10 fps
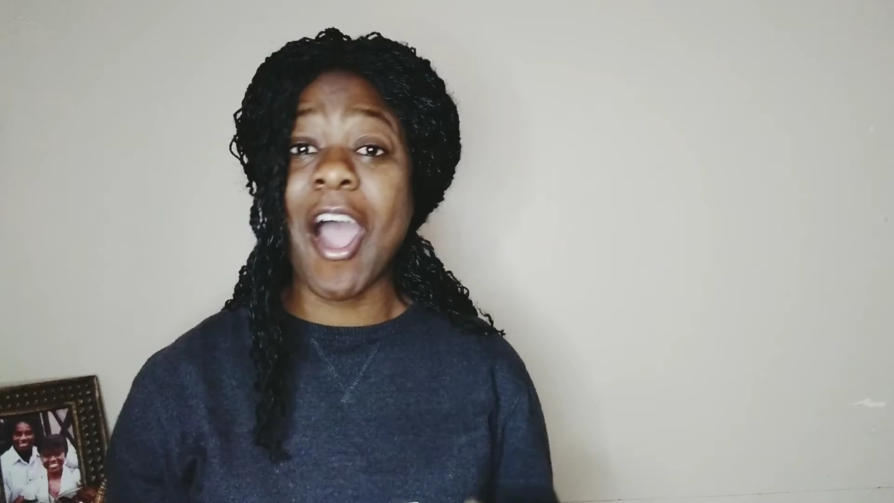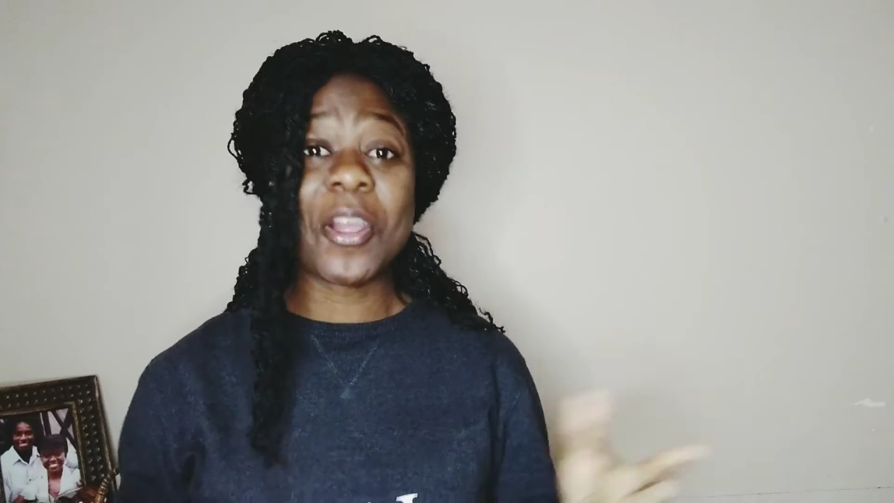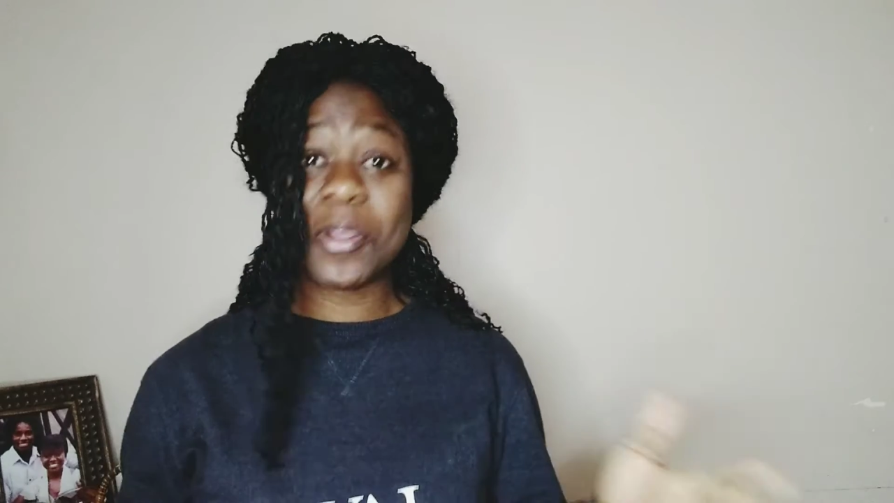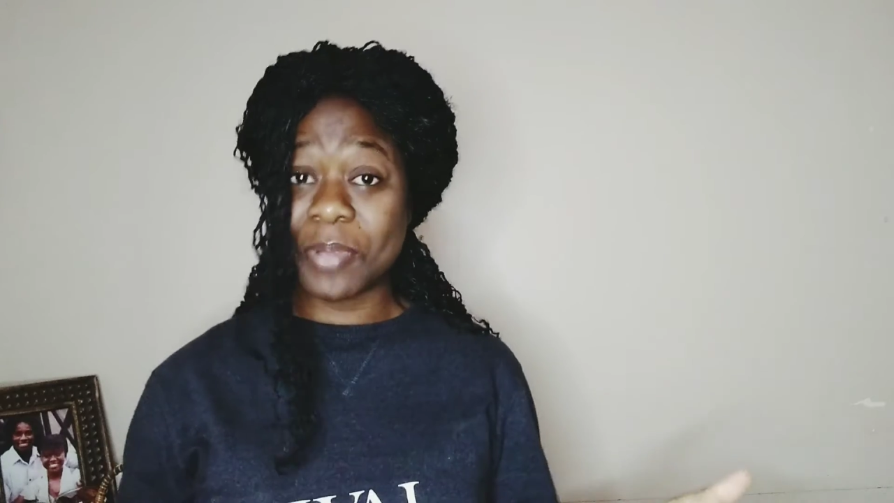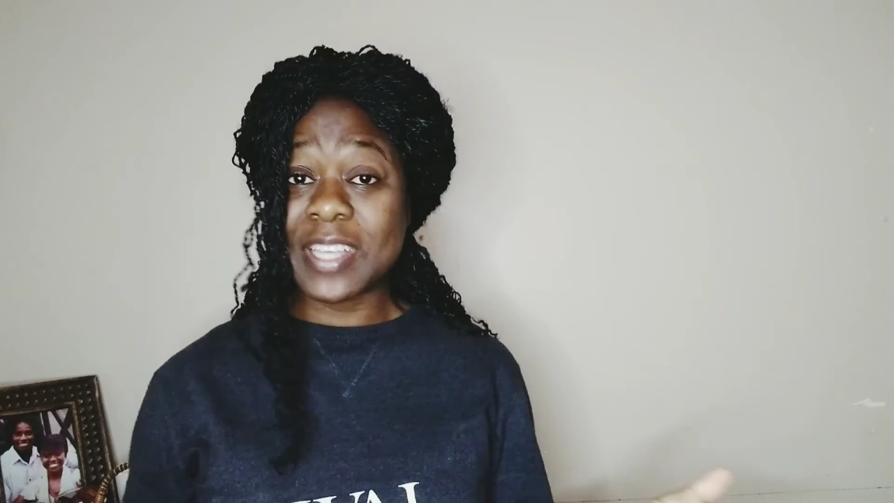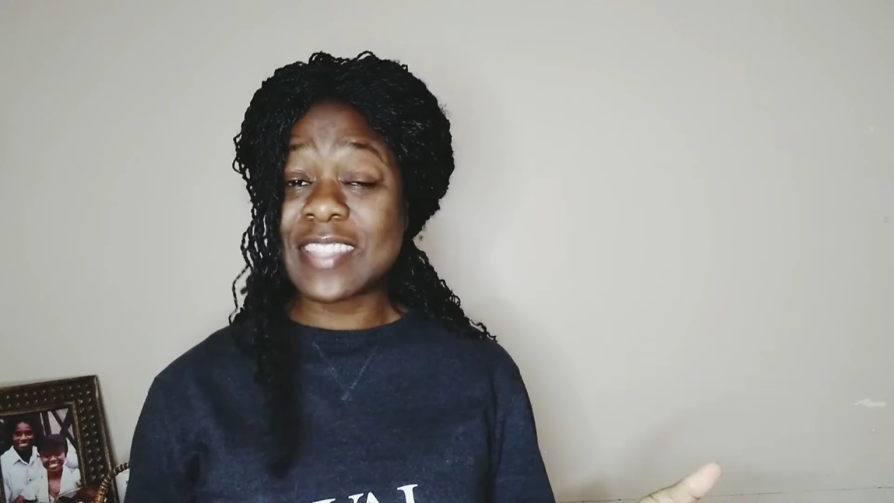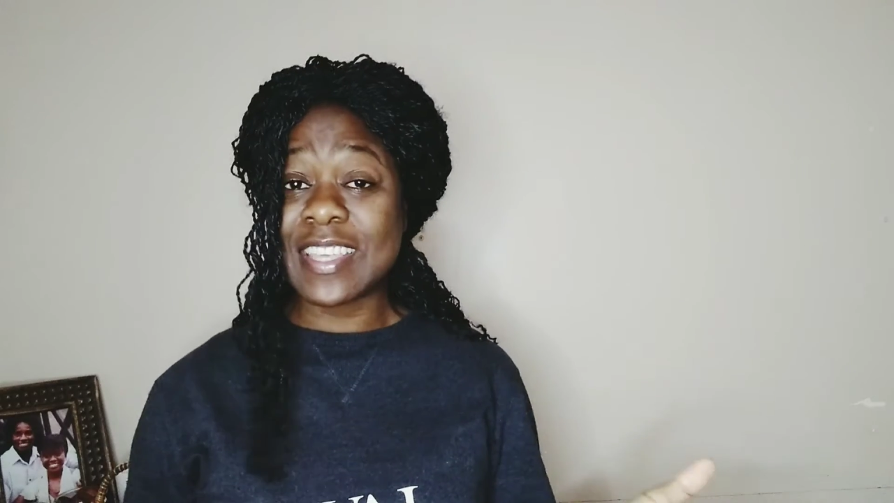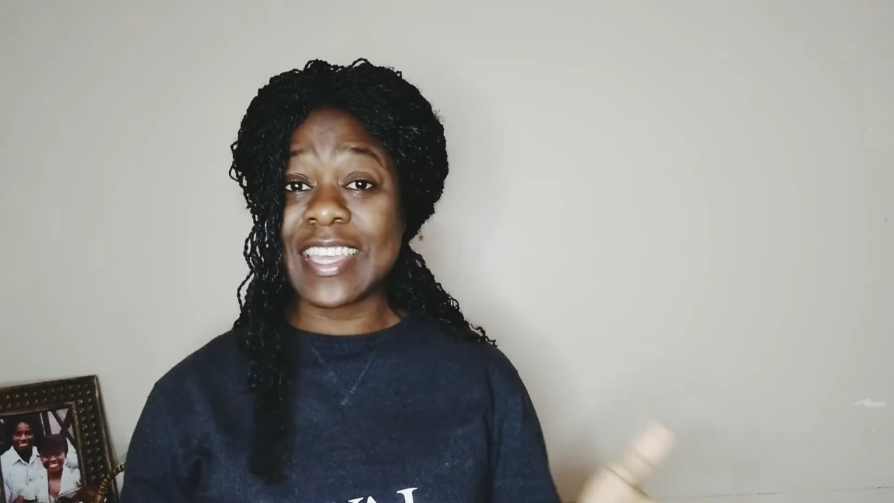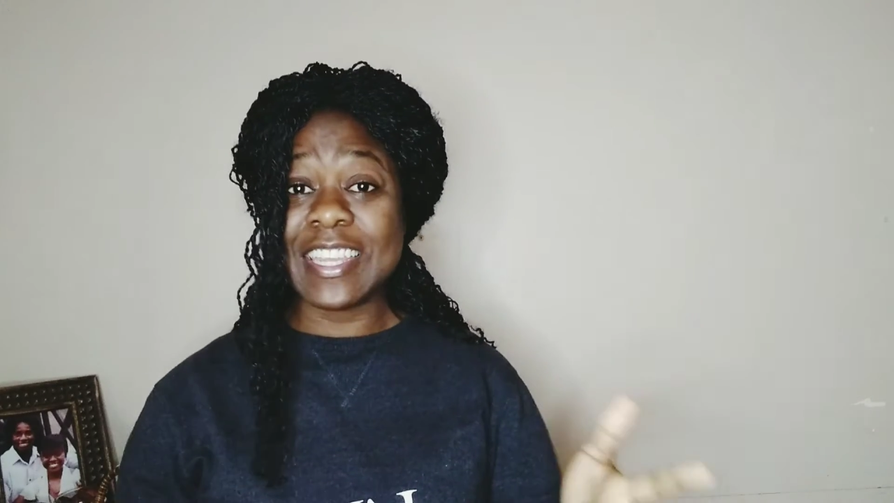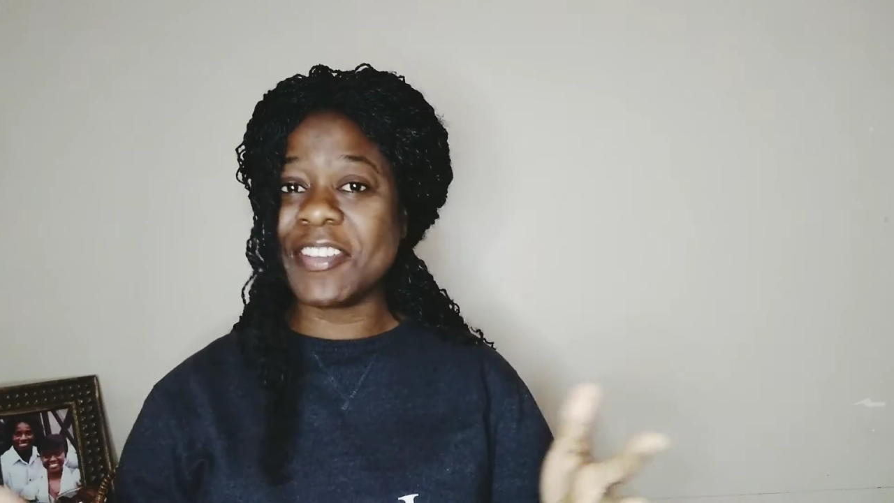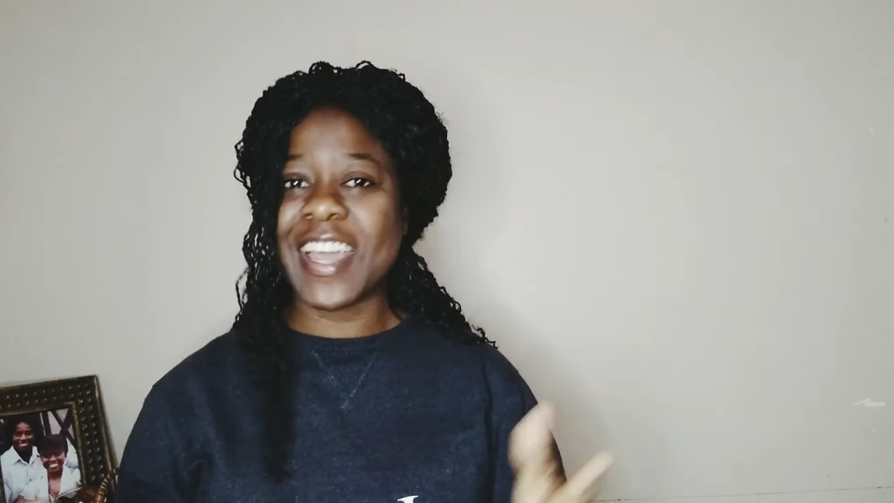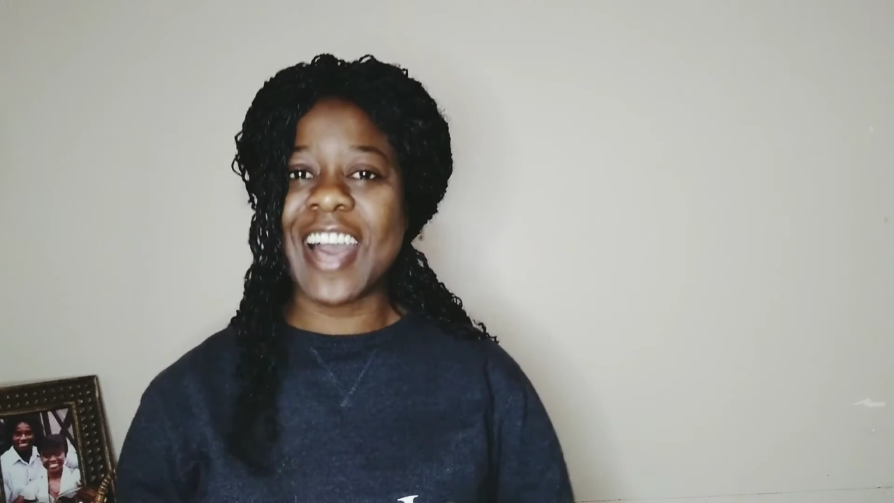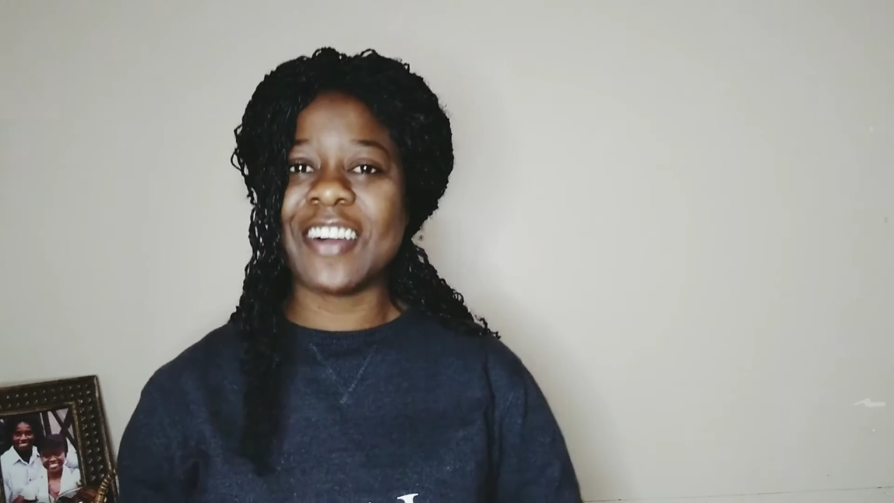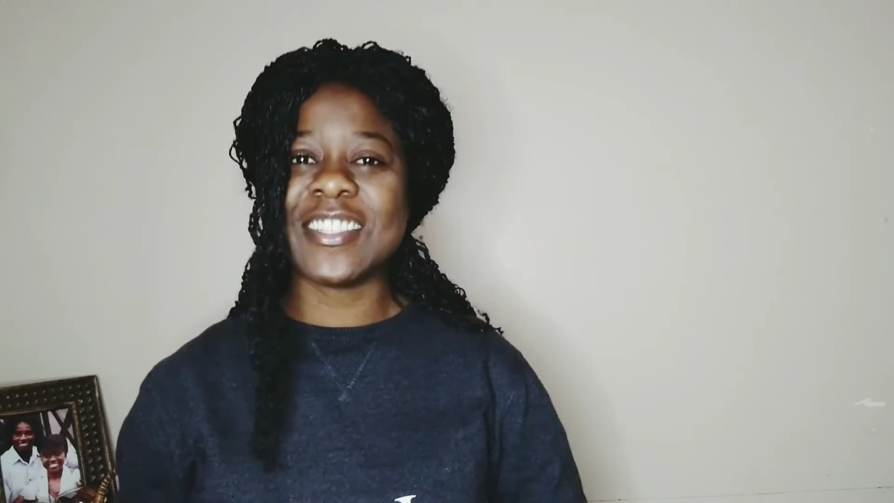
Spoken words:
our greeting, and even how